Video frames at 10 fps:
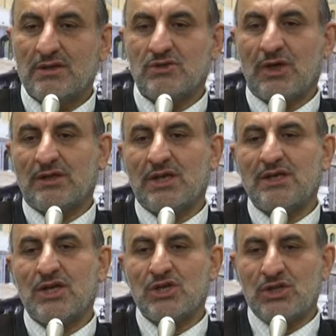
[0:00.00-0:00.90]
So it
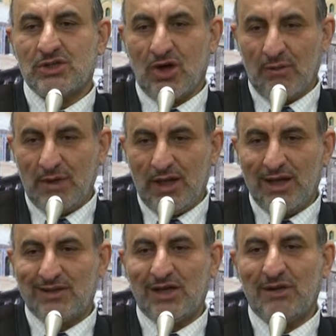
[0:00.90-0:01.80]
is
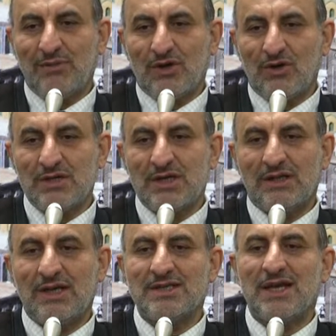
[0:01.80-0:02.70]
obligatory because
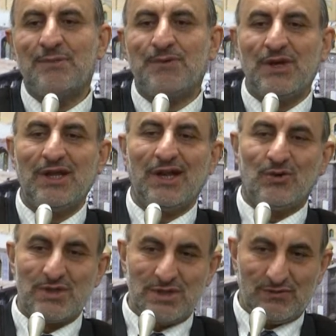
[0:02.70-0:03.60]
it is a
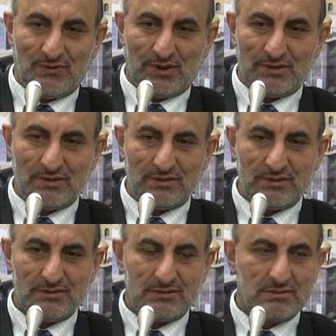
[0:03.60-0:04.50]
prerequisite for it.
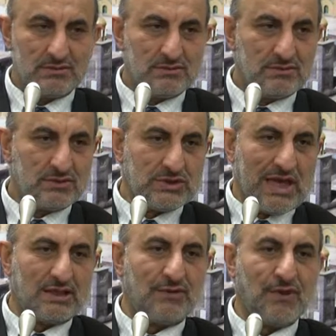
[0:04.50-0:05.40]

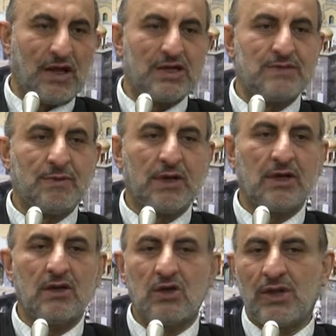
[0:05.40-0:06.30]
Scientifically
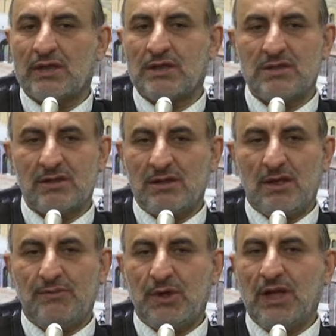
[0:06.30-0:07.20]
speaking, that is
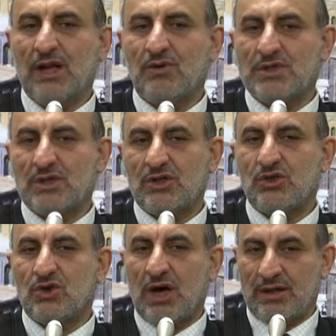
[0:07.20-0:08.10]

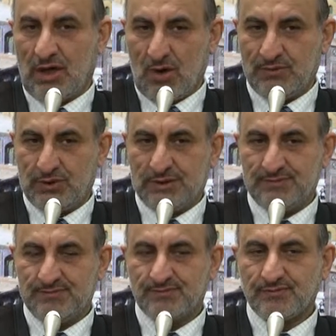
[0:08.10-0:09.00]
prerequisite, no other option.